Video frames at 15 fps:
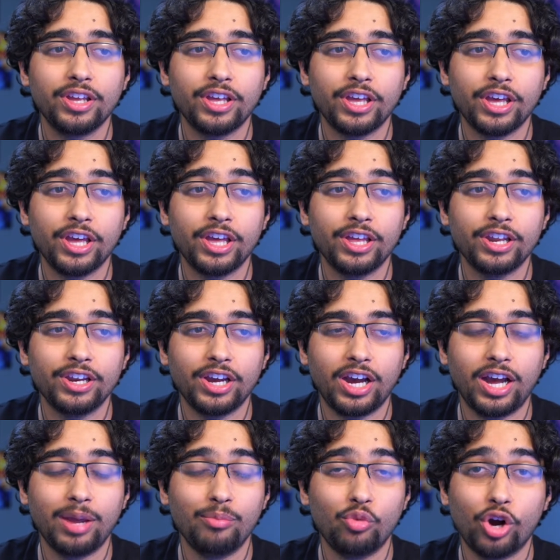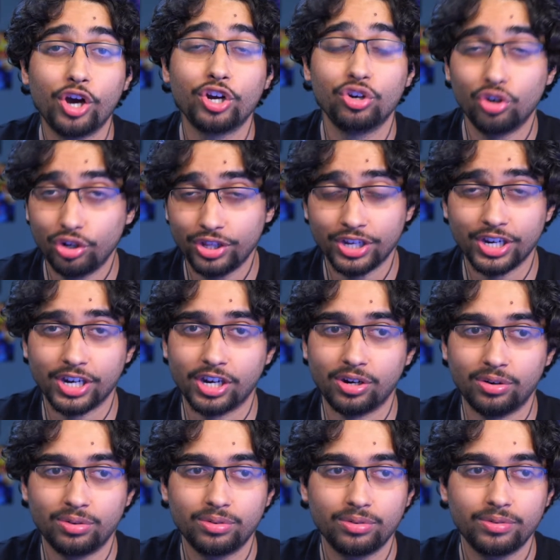and I'm water only now.